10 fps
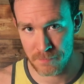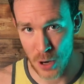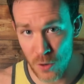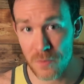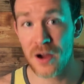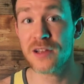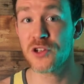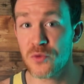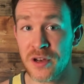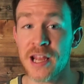Pokemon is
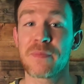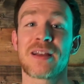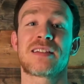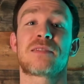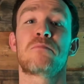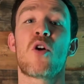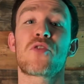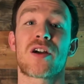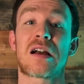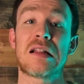unique because it's
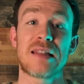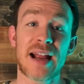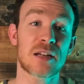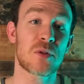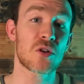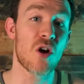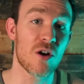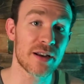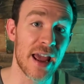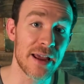both a collectible
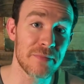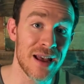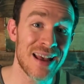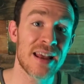card game